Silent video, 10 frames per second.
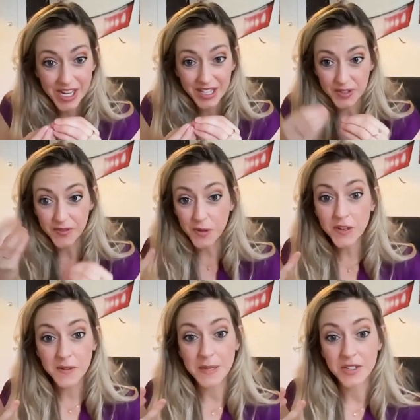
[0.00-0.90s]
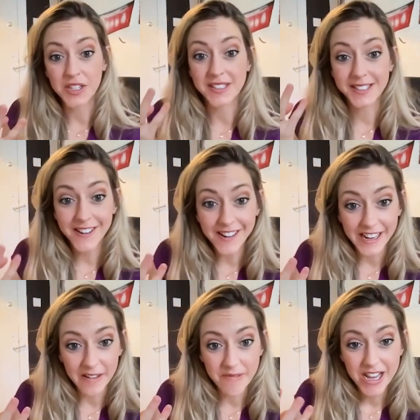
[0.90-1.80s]
So the fourth dimension is
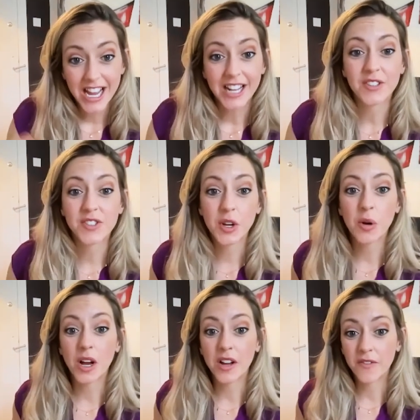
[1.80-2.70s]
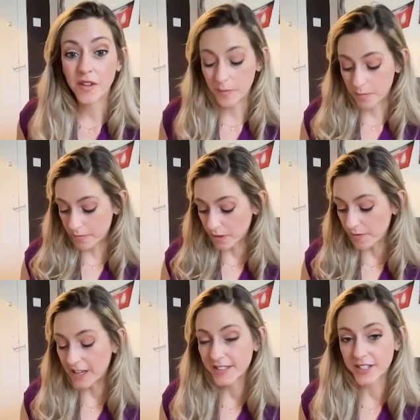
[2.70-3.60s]
time. And so a, a
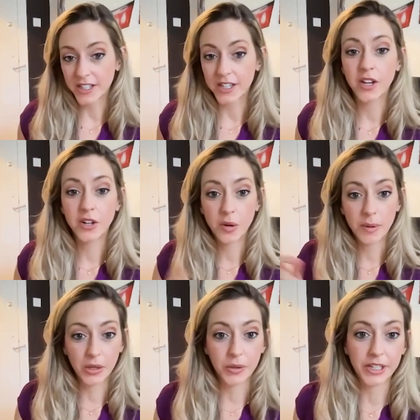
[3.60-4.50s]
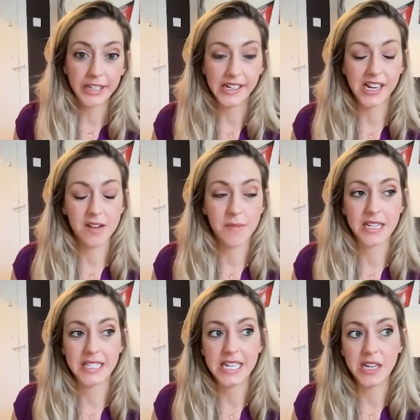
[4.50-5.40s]
professor, a Nobel laureate at
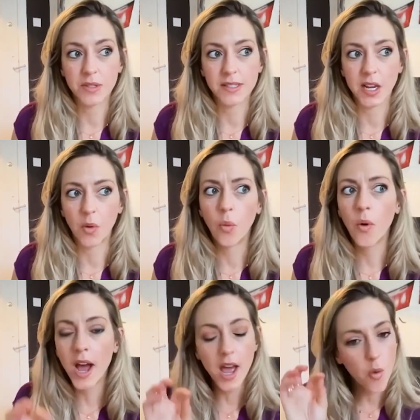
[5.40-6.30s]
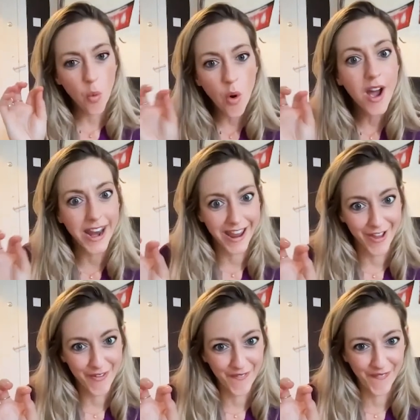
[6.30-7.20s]
MIT was like, what, what
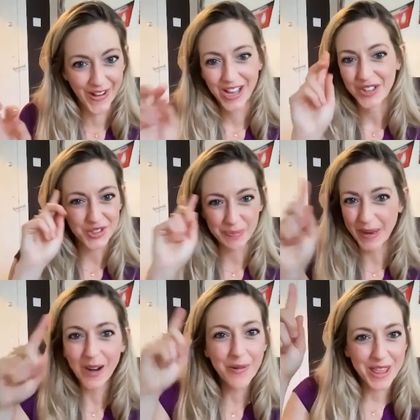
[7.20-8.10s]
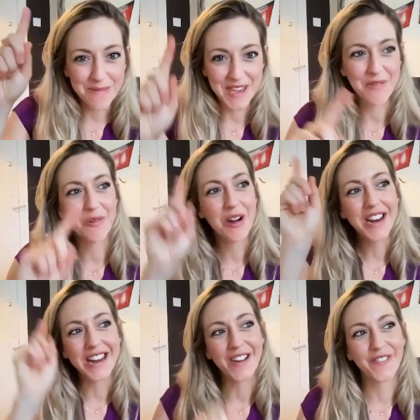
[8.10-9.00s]
if, just bear with me,
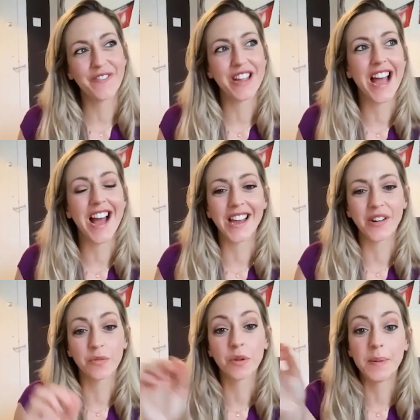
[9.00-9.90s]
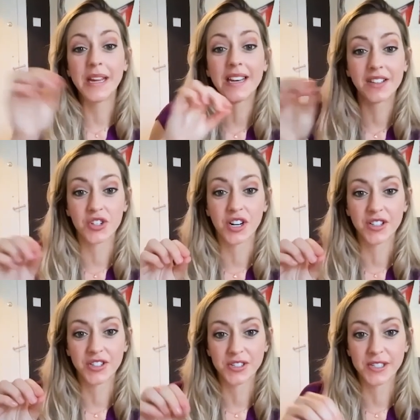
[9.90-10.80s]
what if we had repeating
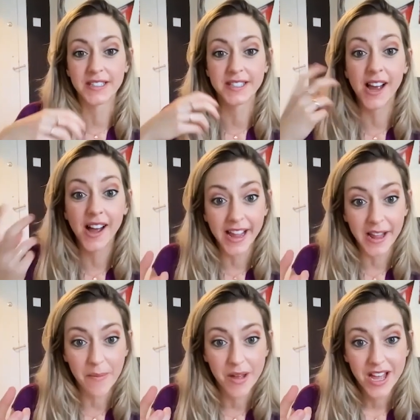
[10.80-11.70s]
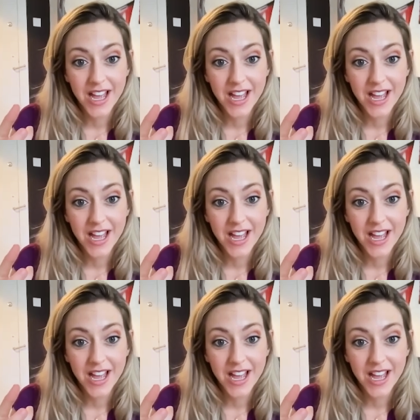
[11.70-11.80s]
structures in time?